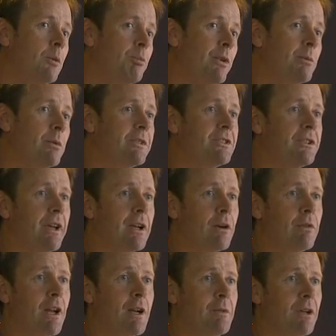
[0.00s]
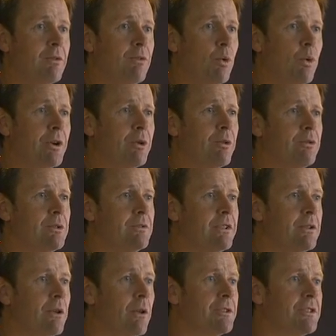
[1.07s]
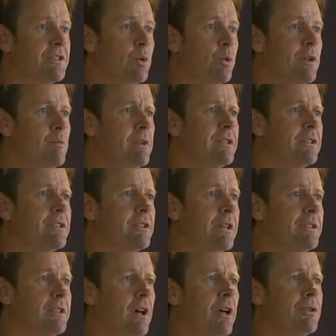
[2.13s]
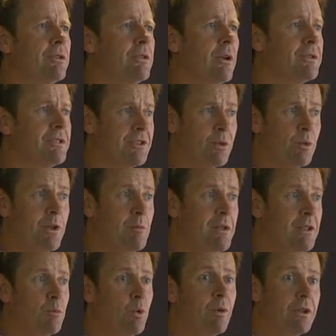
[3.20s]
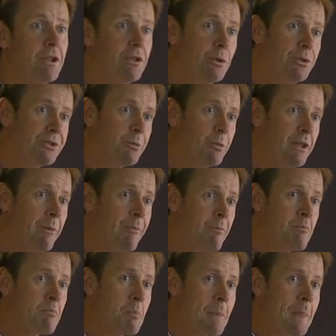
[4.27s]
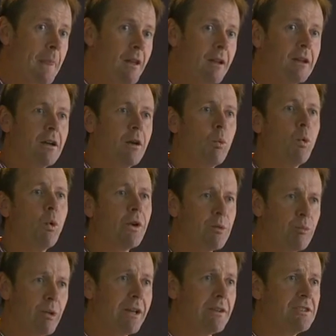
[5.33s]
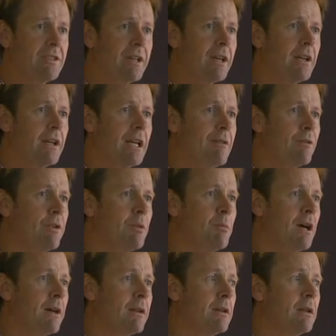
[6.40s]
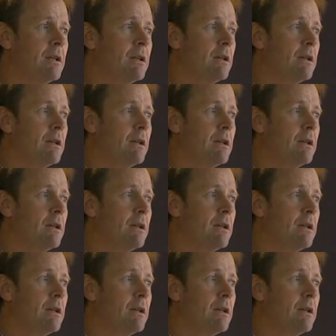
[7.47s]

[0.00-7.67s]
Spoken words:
People are saying around about $450 a square metre, so that's $100 a square metre more than it used to be. What impact is that going to have on the market?